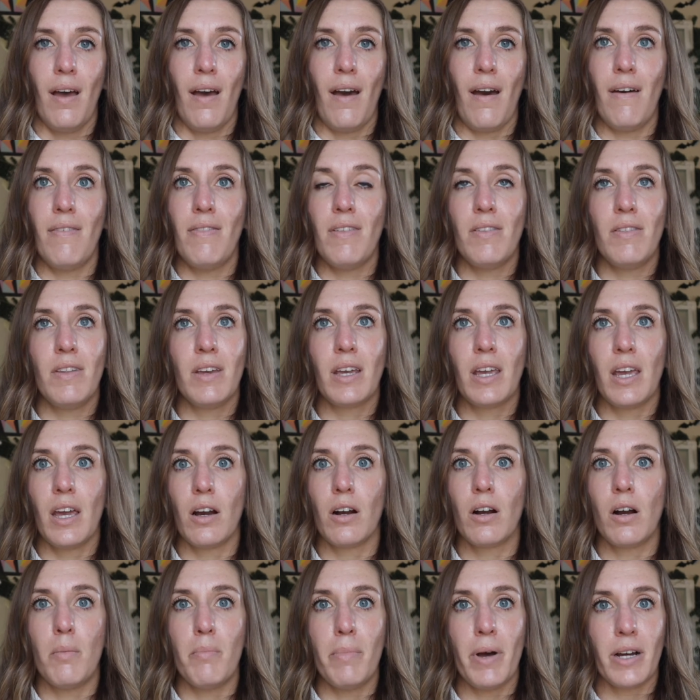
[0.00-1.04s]
and then they
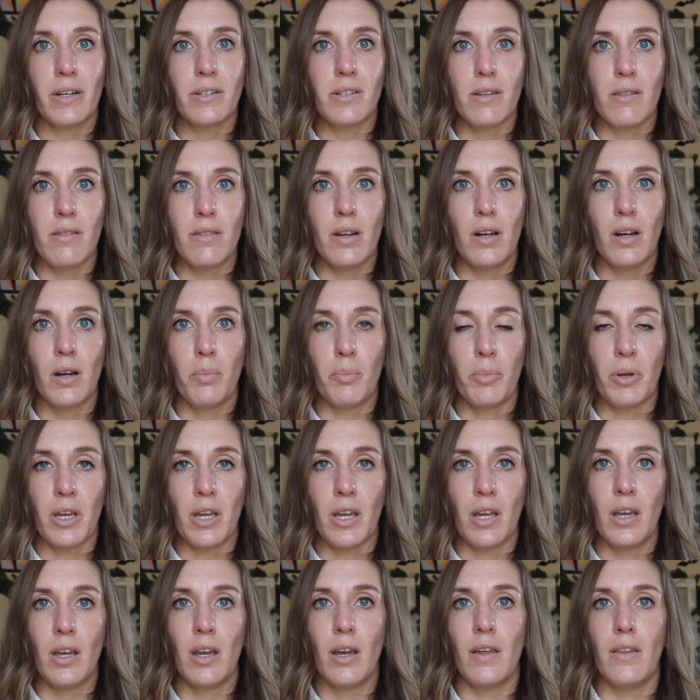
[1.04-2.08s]
can't come back to therapy.